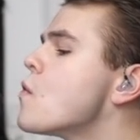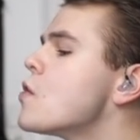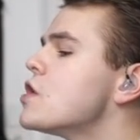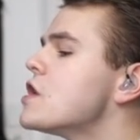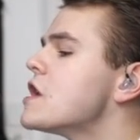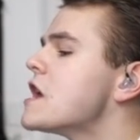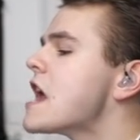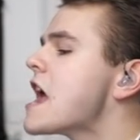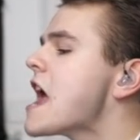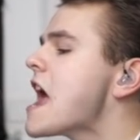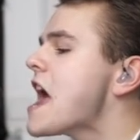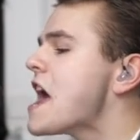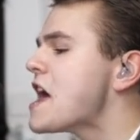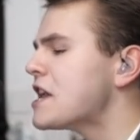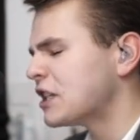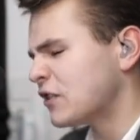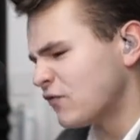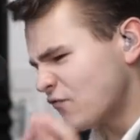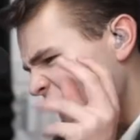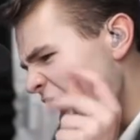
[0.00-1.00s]

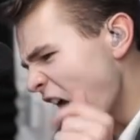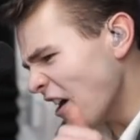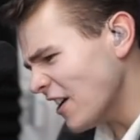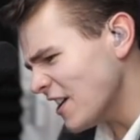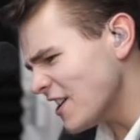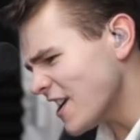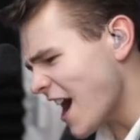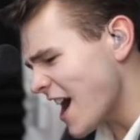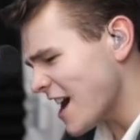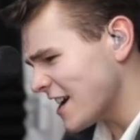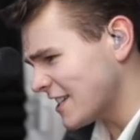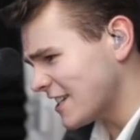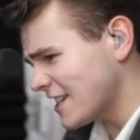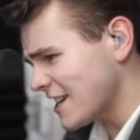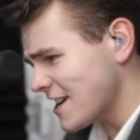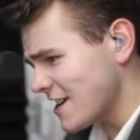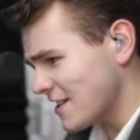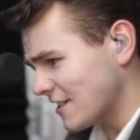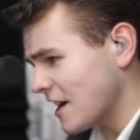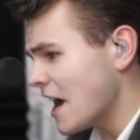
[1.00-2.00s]
yes, very nice
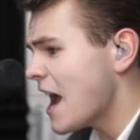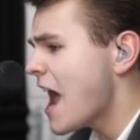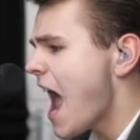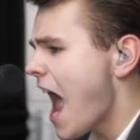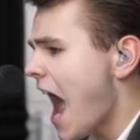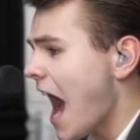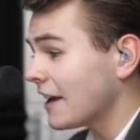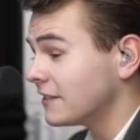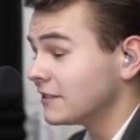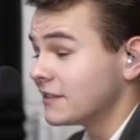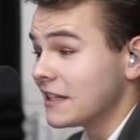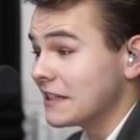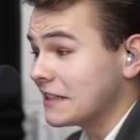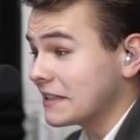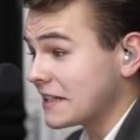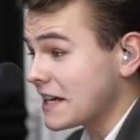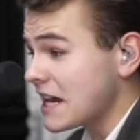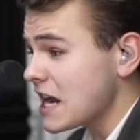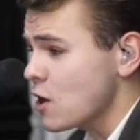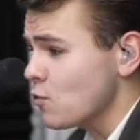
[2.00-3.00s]
here at this
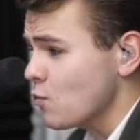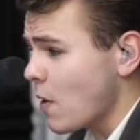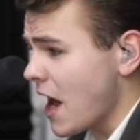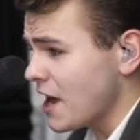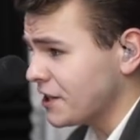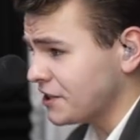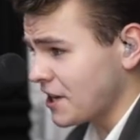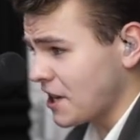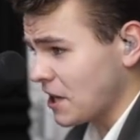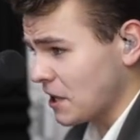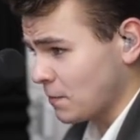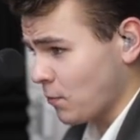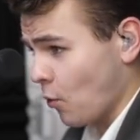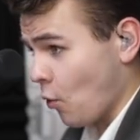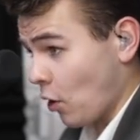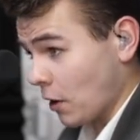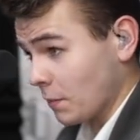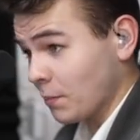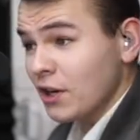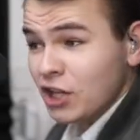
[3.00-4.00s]
Key West
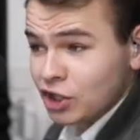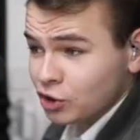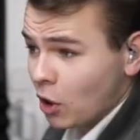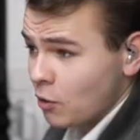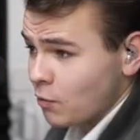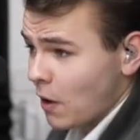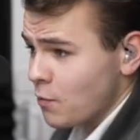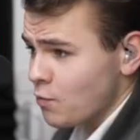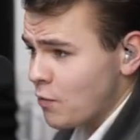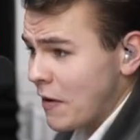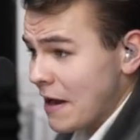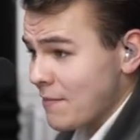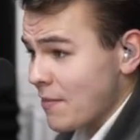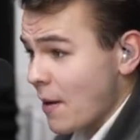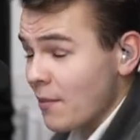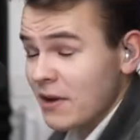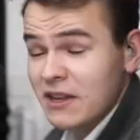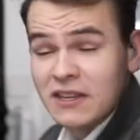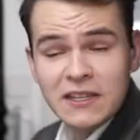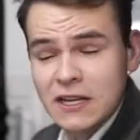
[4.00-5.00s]
airport. Pretty short runway,
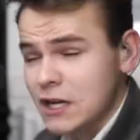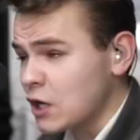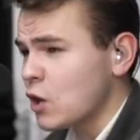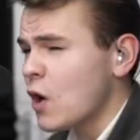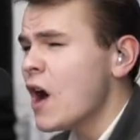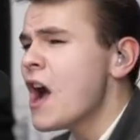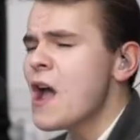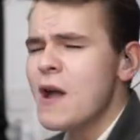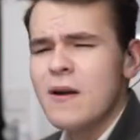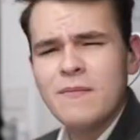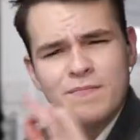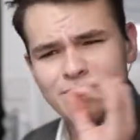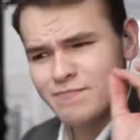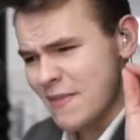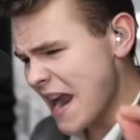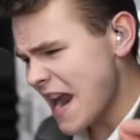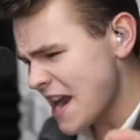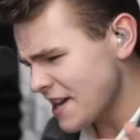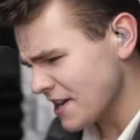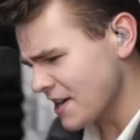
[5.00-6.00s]
but we still
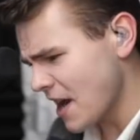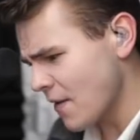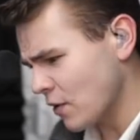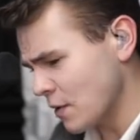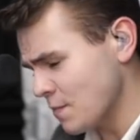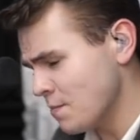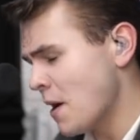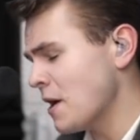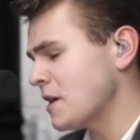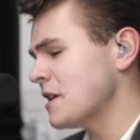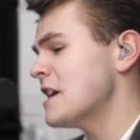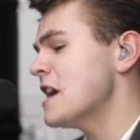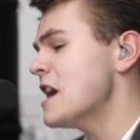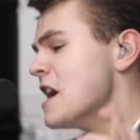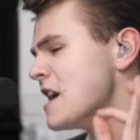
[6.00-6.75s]
made it, everybody.